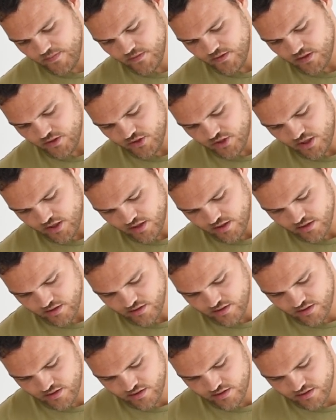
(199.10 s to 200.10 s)
the
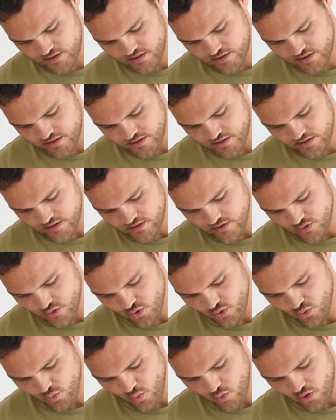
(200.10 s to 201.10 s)
chocolate is
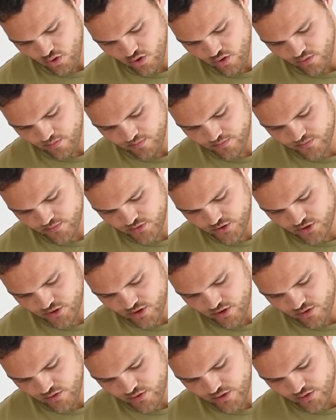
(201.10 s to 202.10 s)
lukewarm,
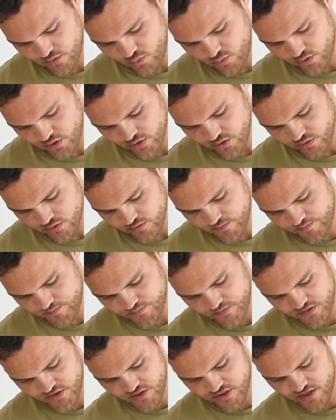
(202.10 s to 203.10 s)
so it will
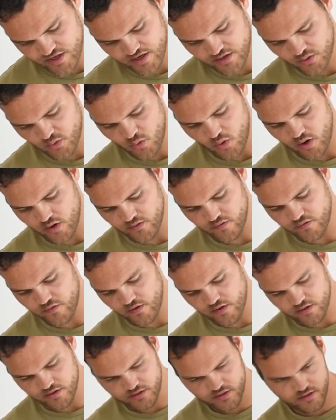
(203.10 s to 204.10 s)
set quite
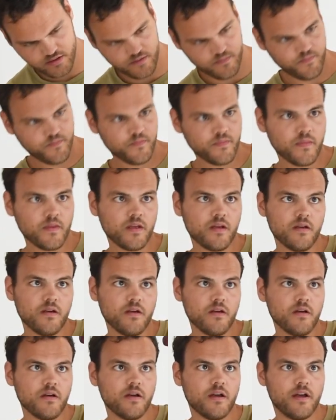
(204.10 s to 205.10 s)
fast.
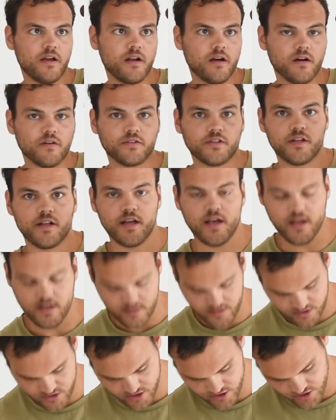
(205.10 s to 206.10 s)
And after
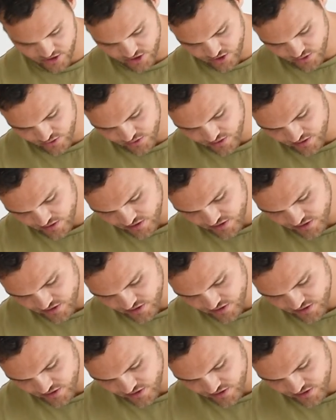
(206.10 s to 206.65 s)
that just use the